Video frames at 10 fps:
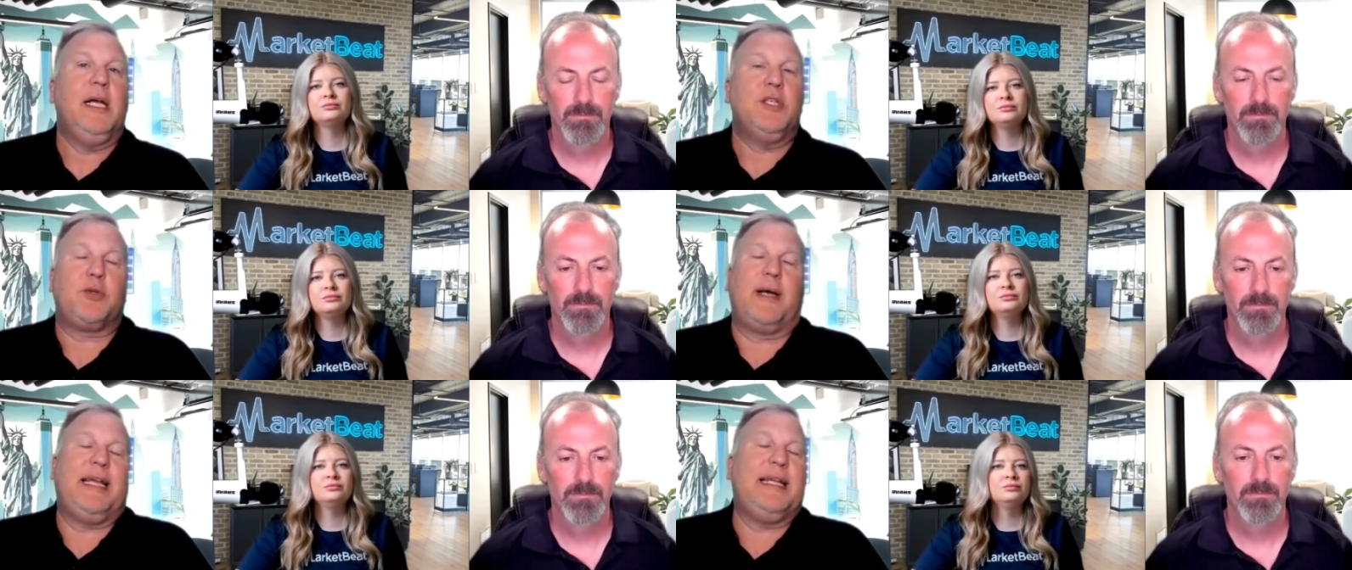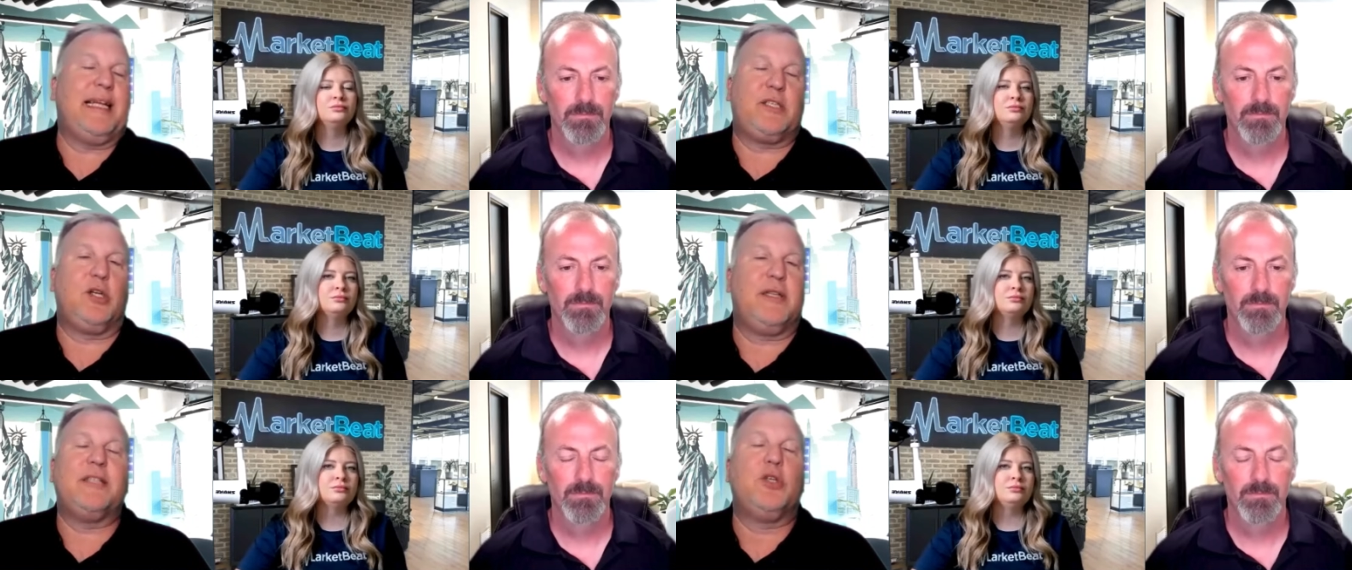Speaker 1: So I think that's
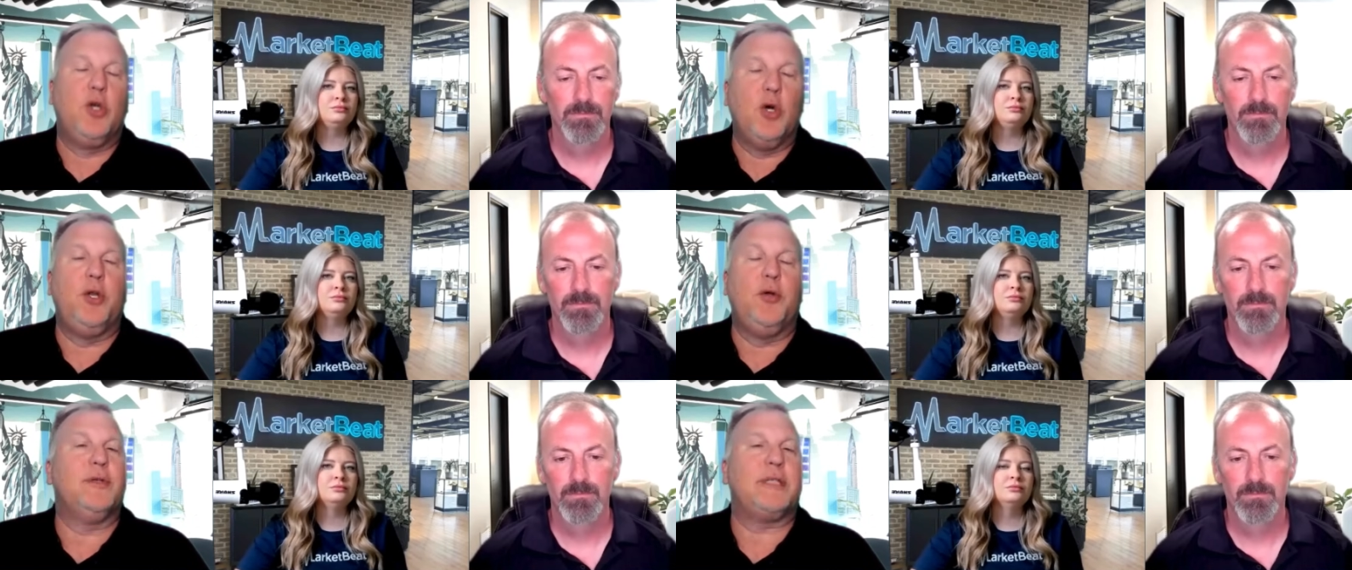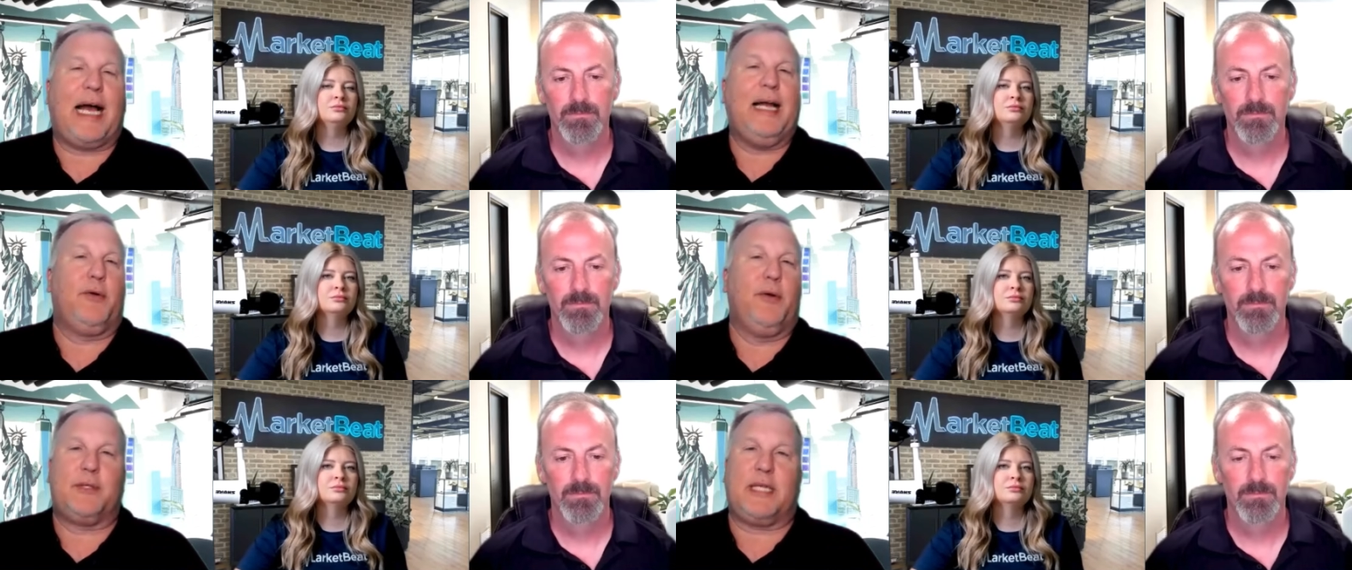that's good news. I
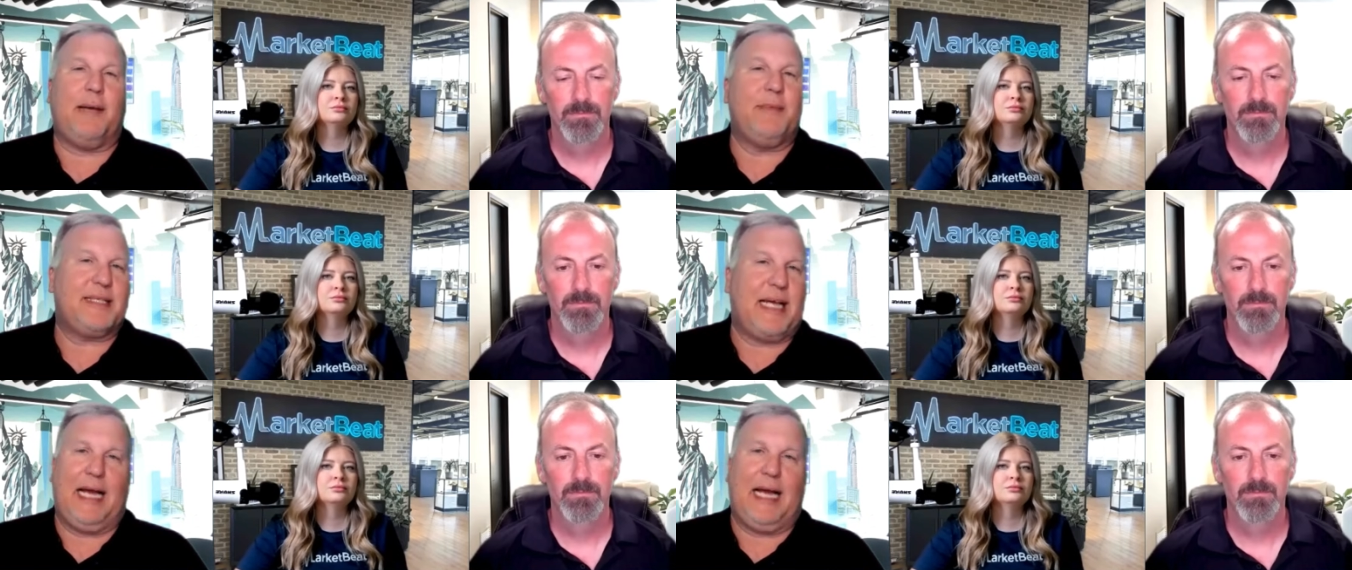agree with Thomas.